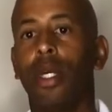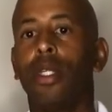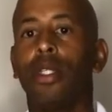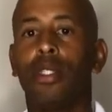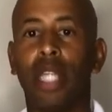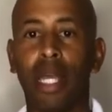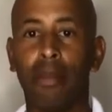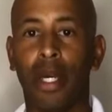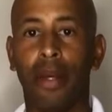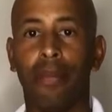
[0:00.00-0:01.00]
The
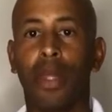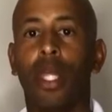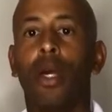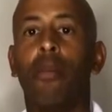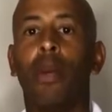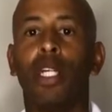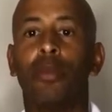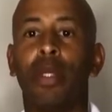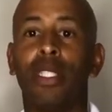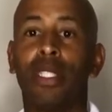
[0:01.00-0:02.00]
statement must
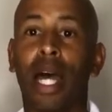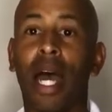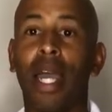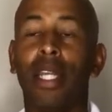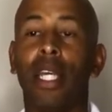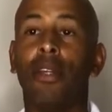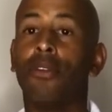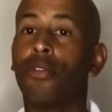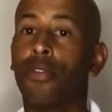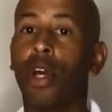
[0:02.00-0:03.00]
be signed in
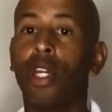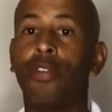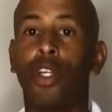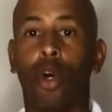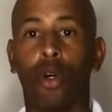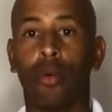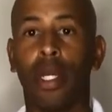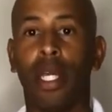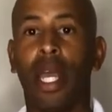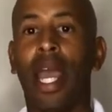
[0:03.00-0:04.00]
front of a
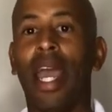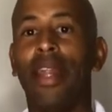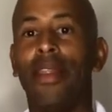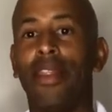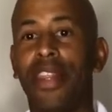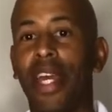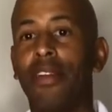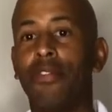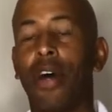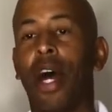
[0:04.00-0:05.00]
notary and then
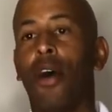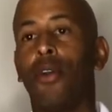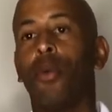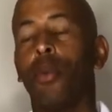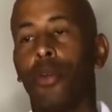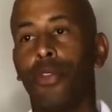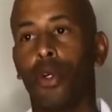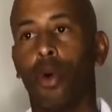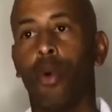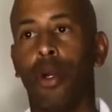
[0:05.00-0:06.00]
filed with the
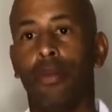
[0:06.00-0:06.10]
court.